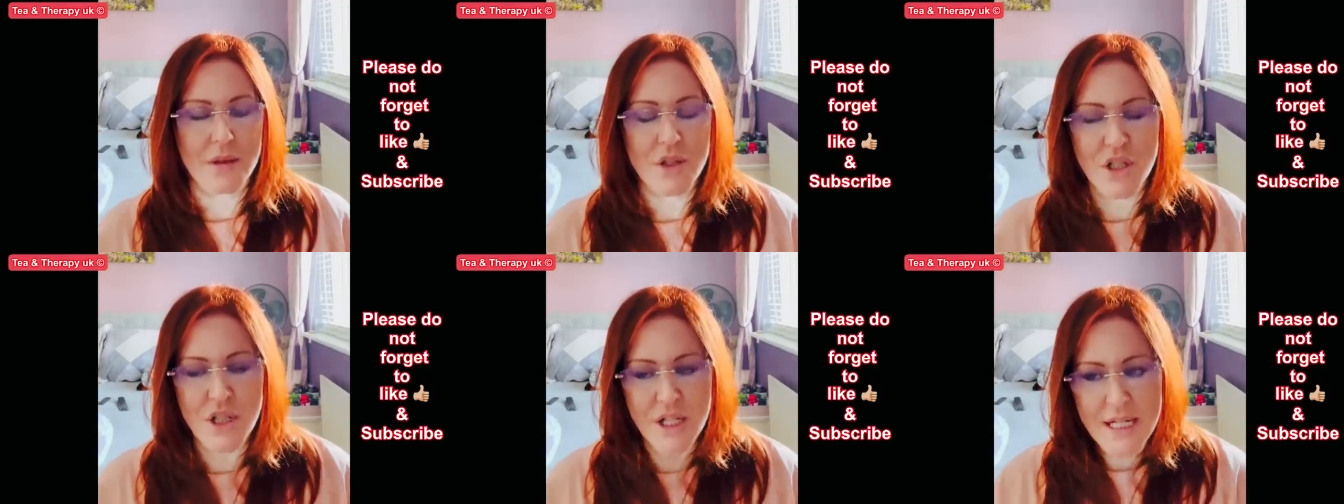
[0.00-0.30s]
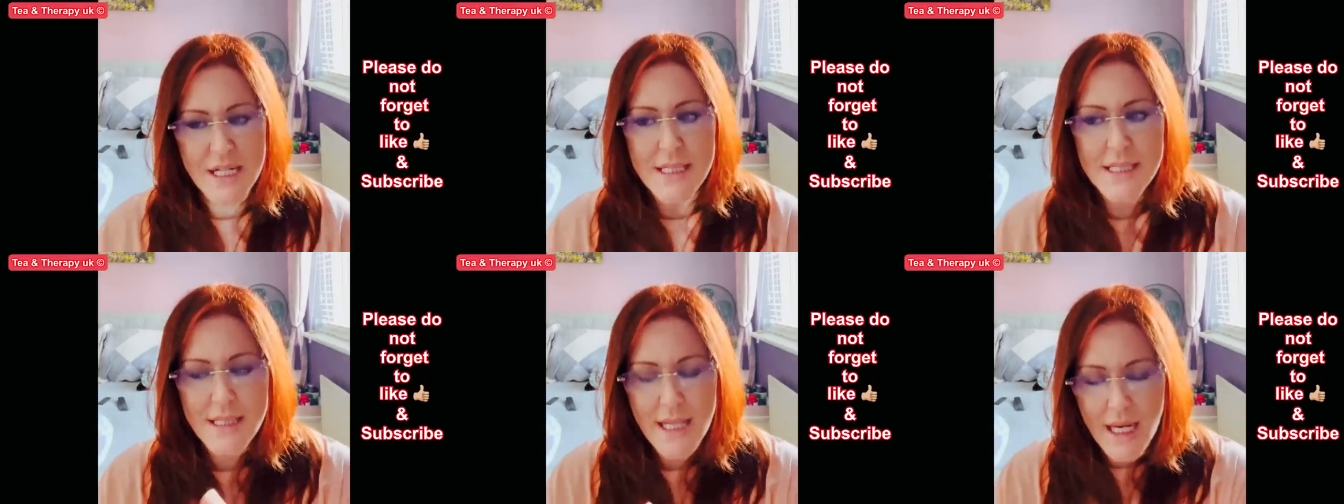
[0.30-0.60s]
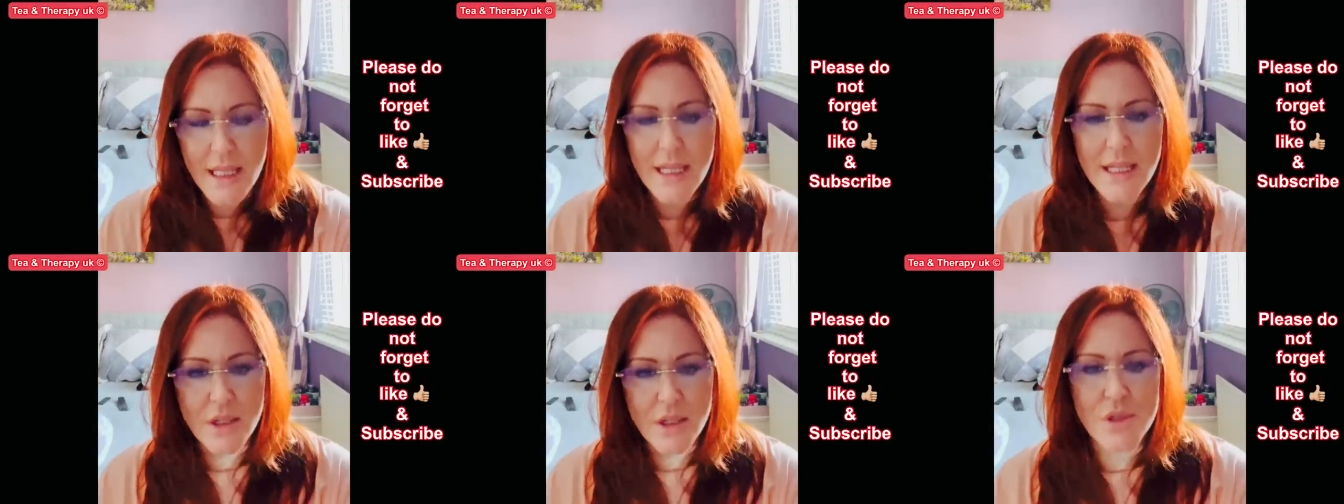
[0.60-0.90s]
She's
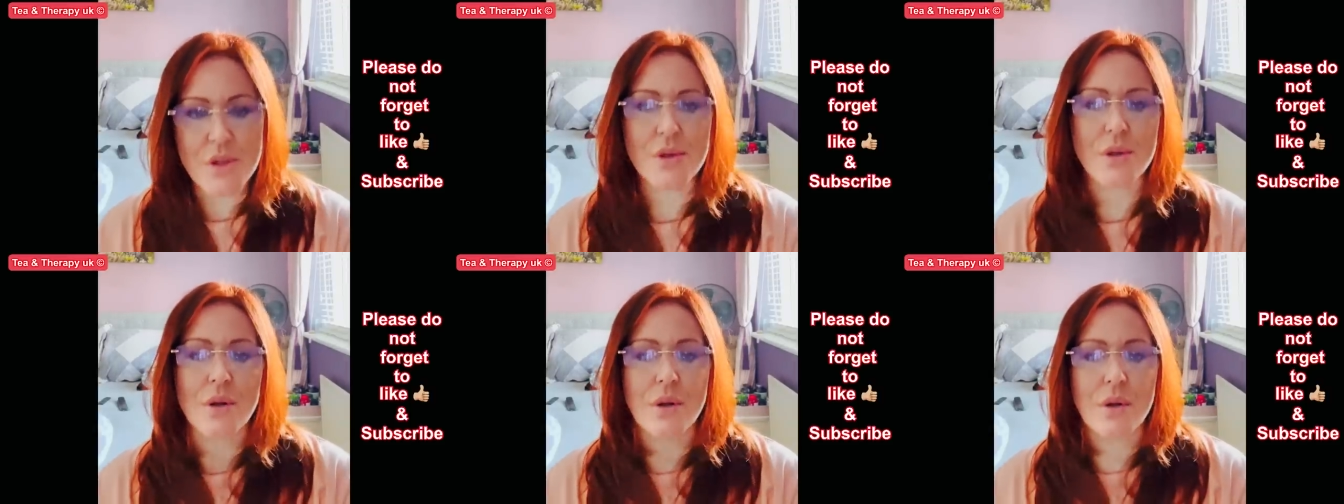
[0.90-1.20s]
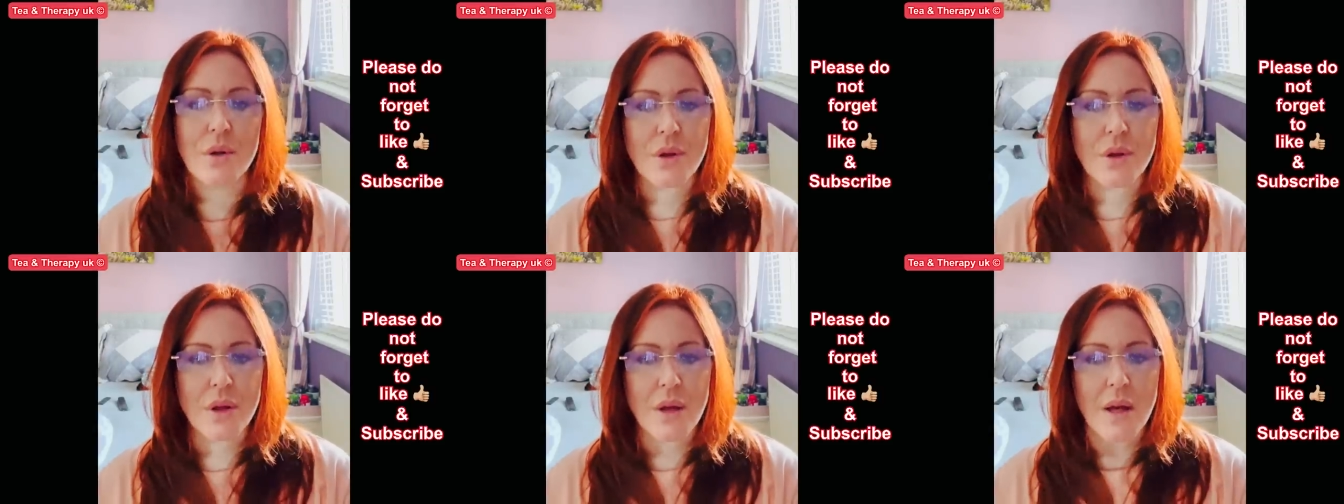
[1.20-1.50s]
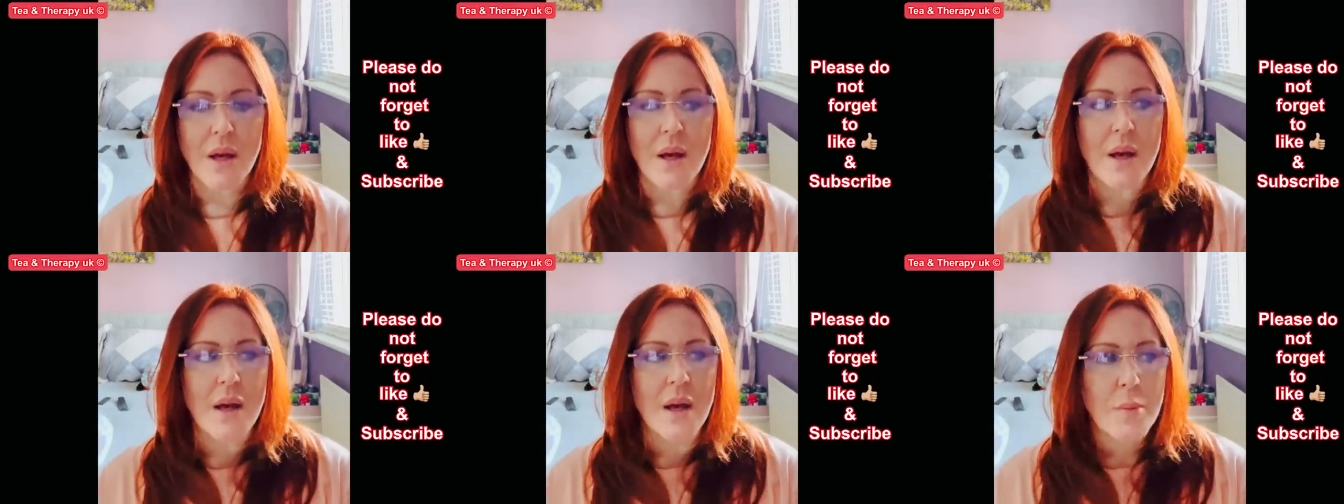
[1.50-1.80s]
telling the truth,
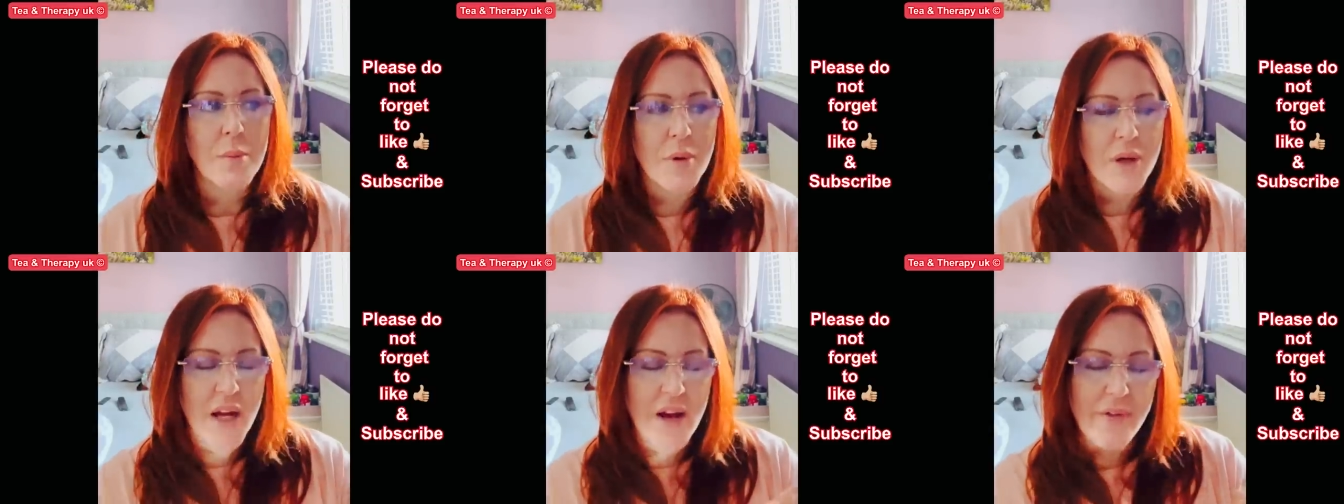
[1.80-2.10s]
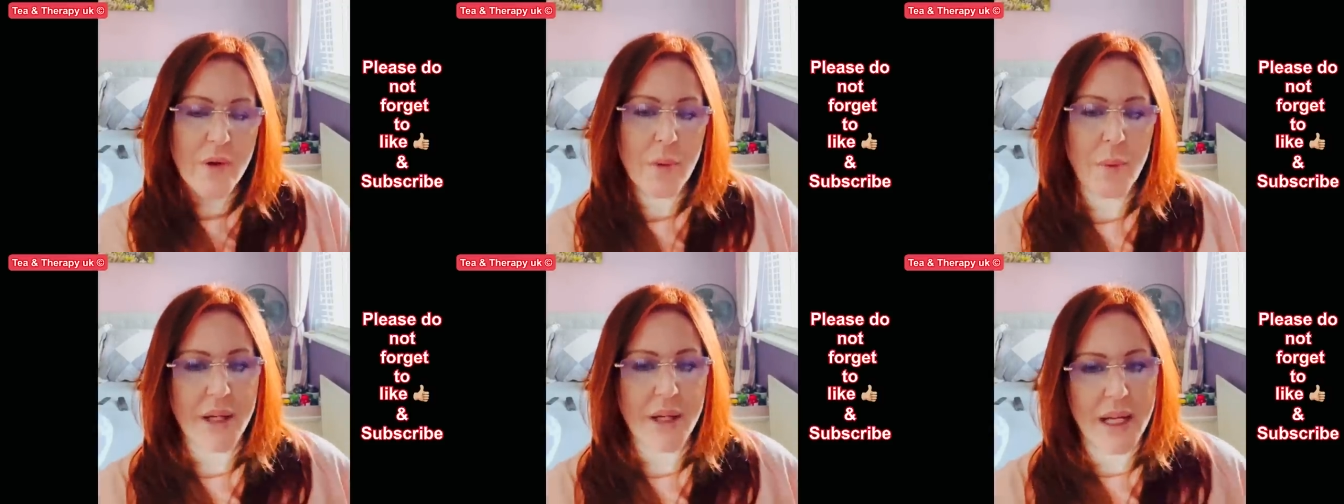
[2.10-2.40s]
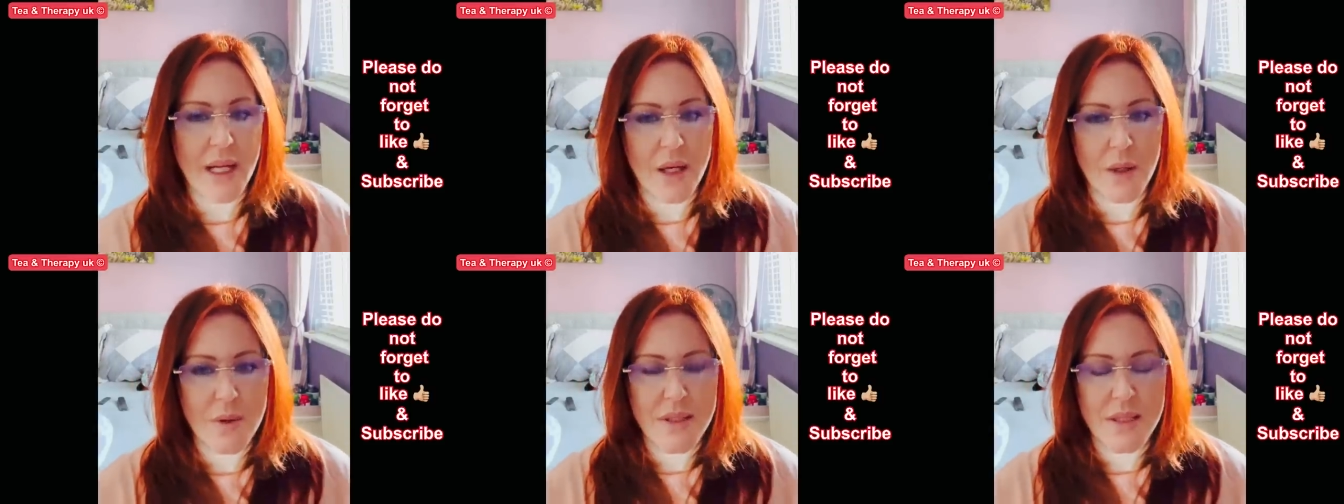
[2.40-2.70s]
but everyone
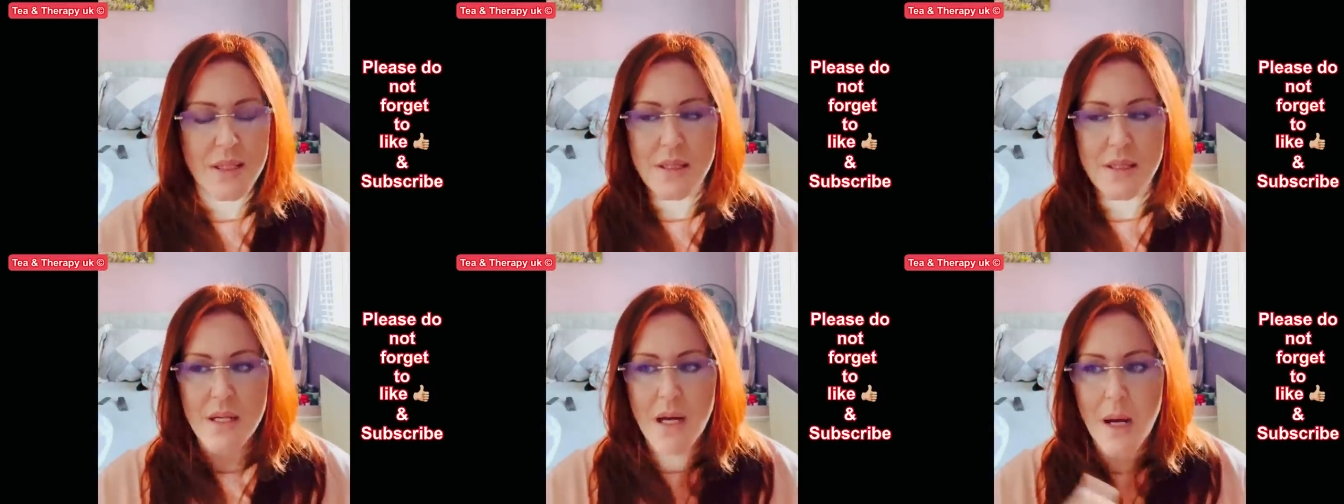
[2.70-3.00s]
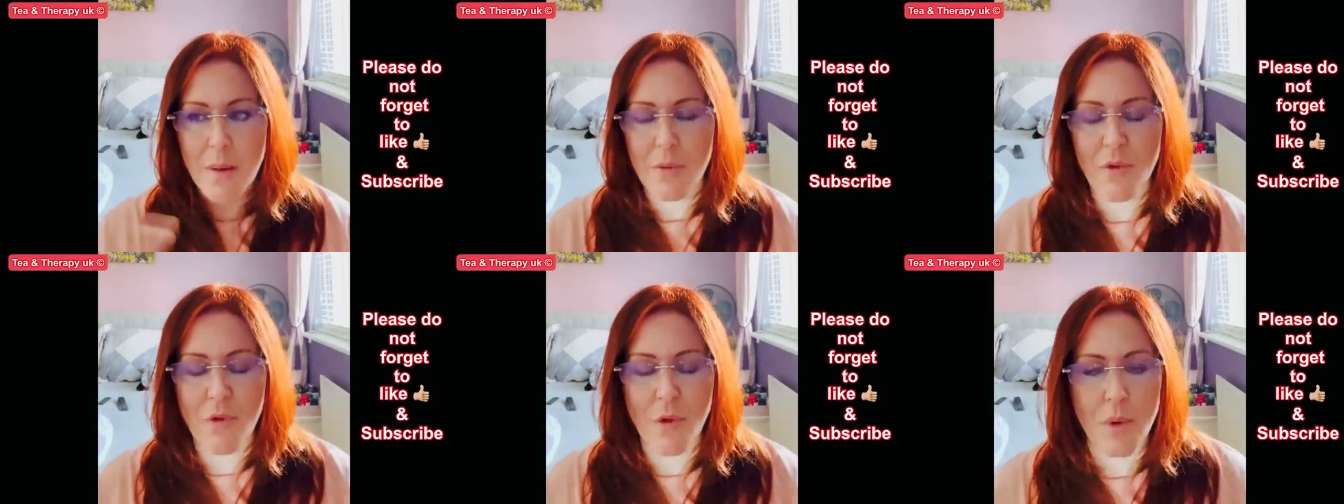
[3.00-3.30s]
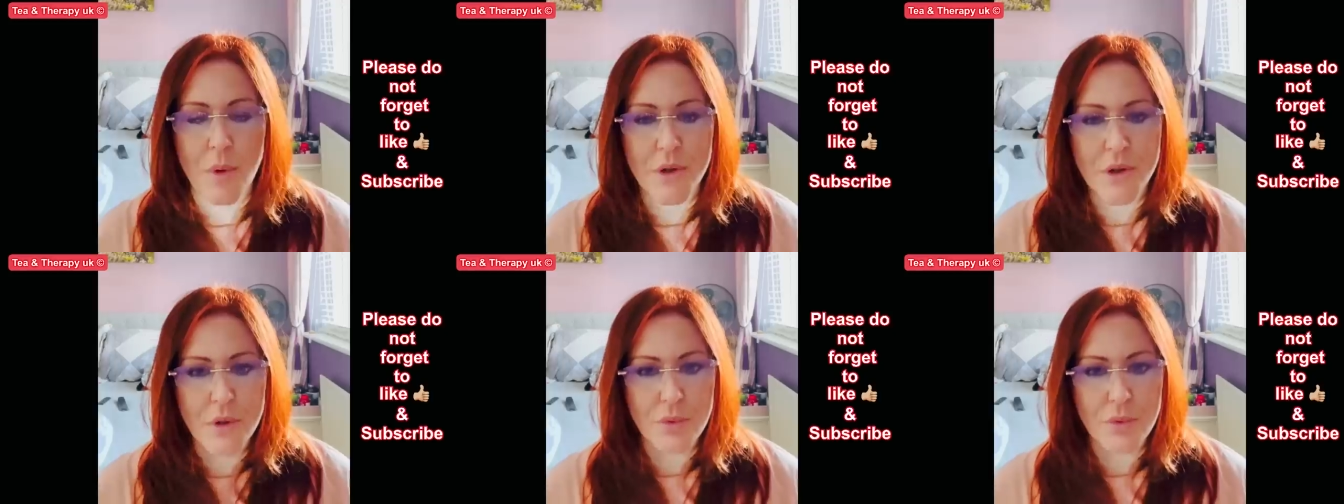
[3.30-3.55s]
else that's come forward,